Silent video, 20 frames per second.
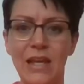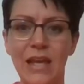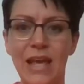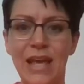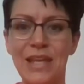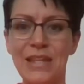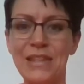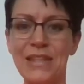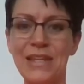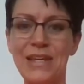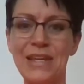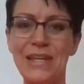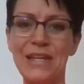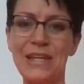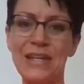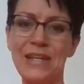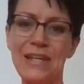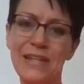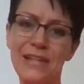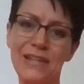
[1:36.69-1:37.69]
And
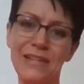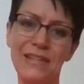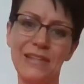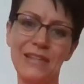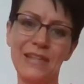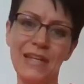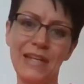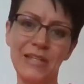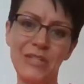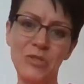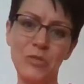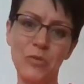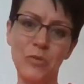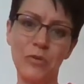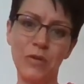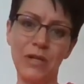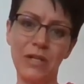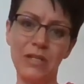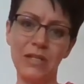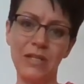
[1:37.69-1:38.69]
then the next
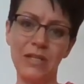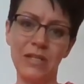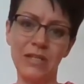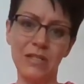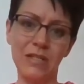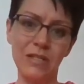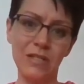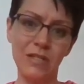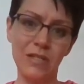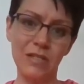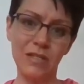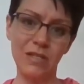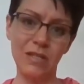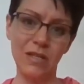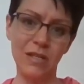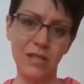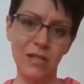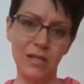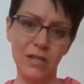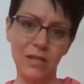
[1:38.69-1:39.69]
point is
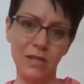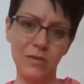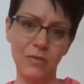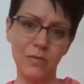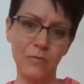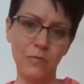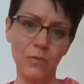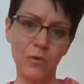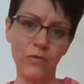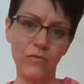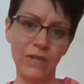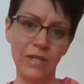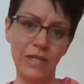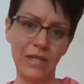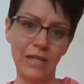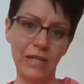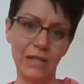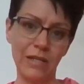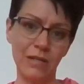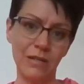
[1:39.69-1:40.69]
moving
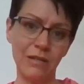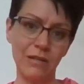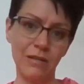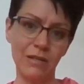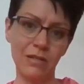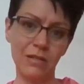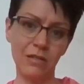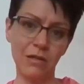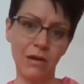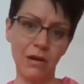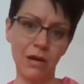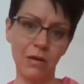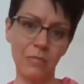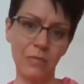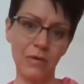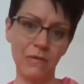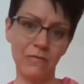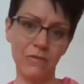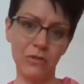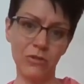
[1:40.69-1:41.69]
in the top
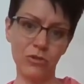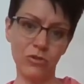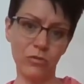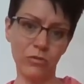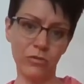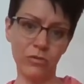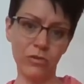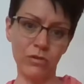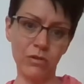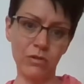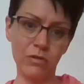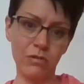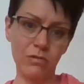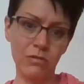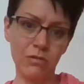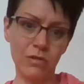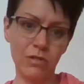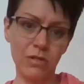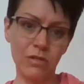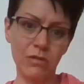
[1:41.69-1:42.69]
of the shoulder
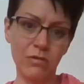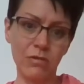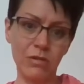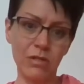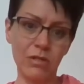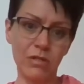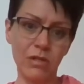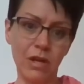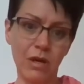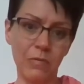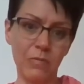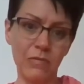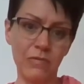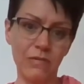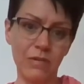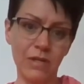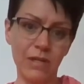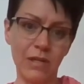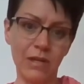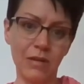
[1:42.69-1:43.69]
to the top of
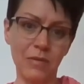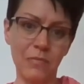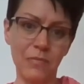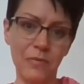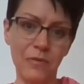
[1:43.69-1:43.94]
the hip.